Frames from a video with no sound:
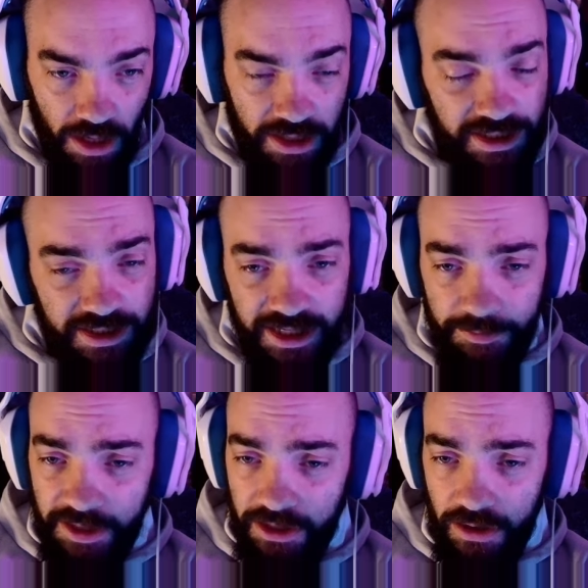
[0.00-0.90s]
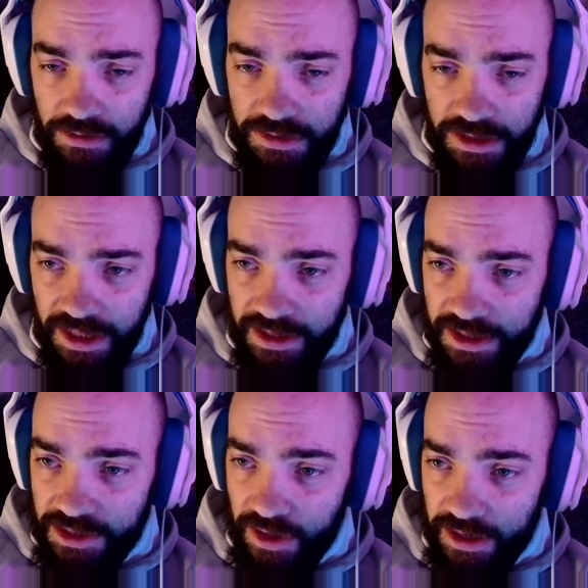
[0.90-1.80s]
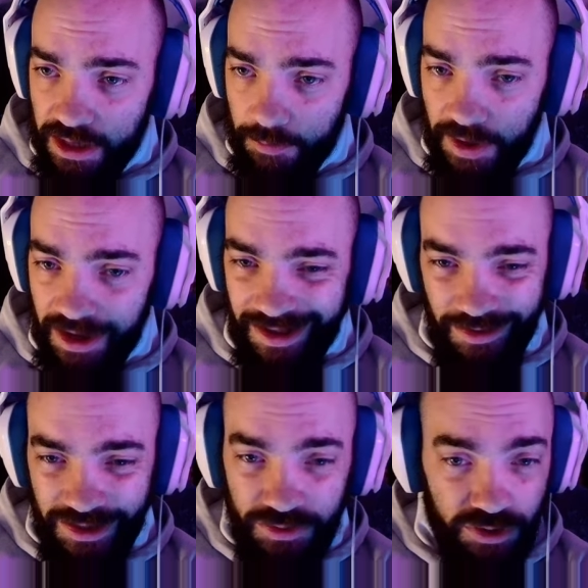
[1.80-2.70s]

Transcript: It didn't take me long to get this track down pat, although I do